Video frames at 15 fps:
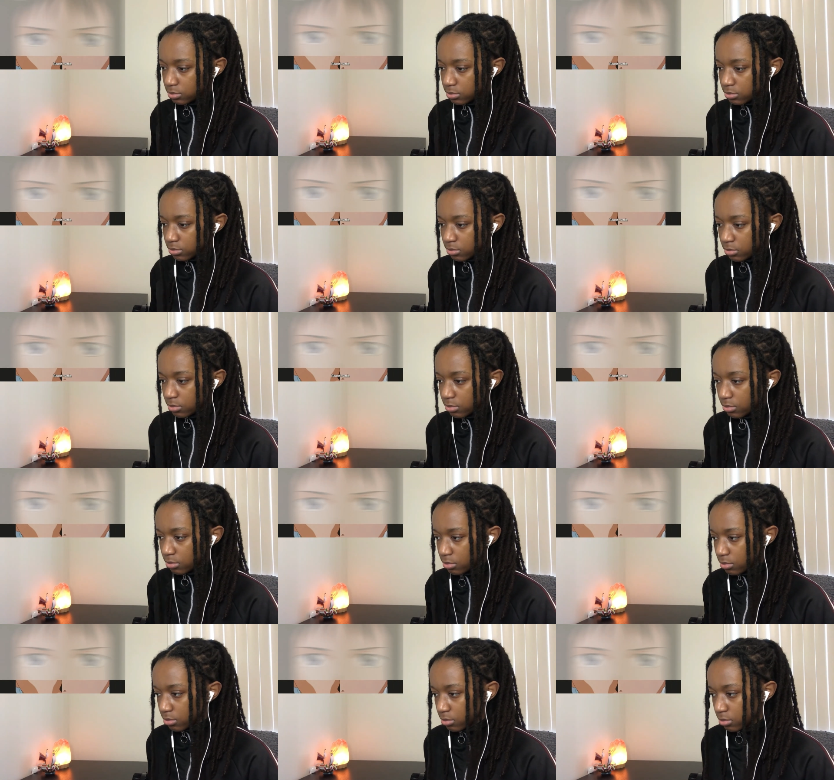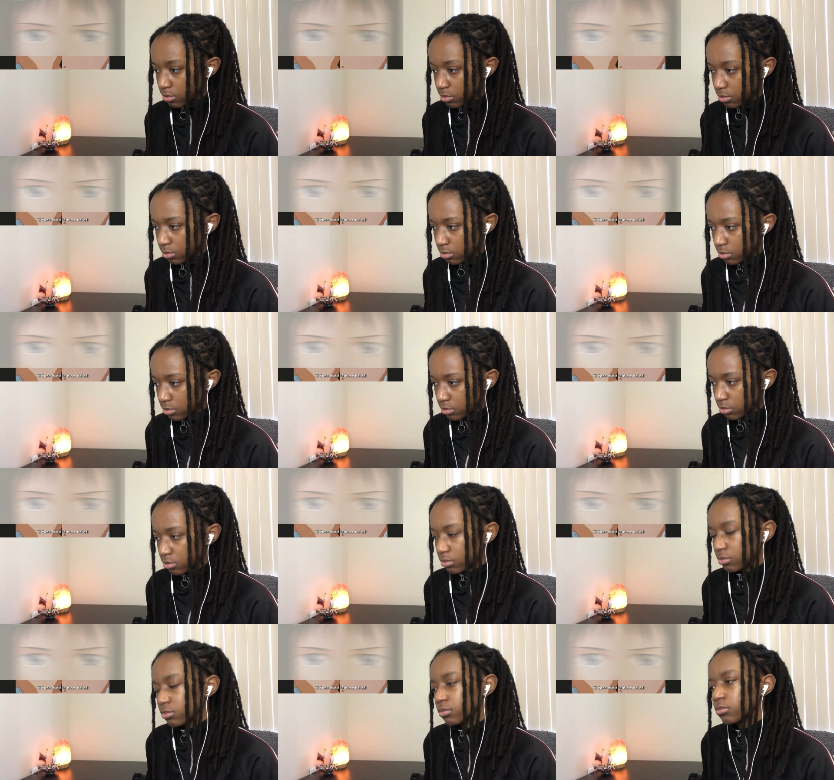
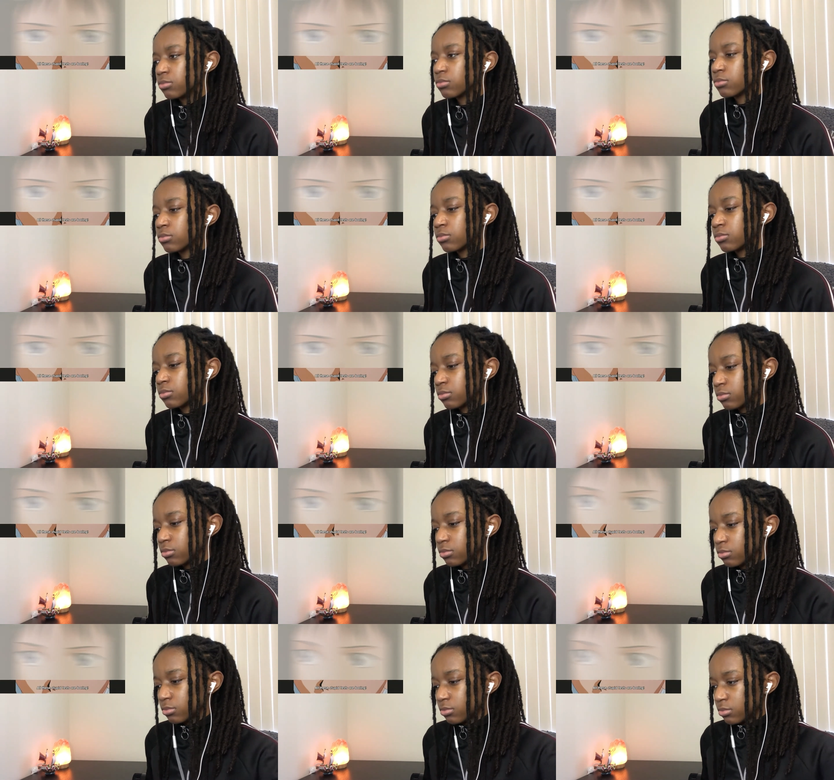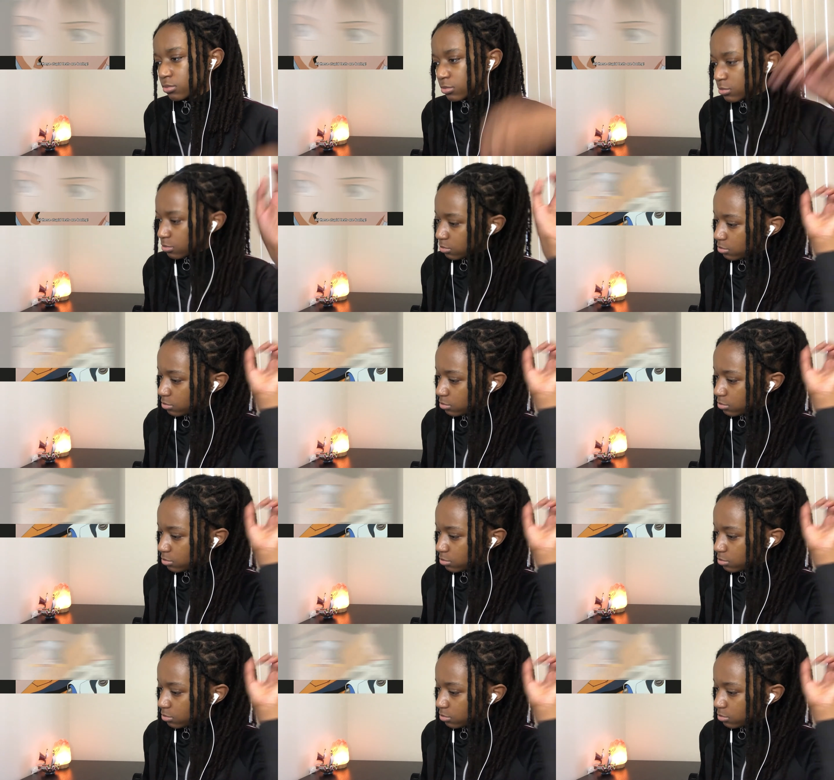No one is speaking in this clip.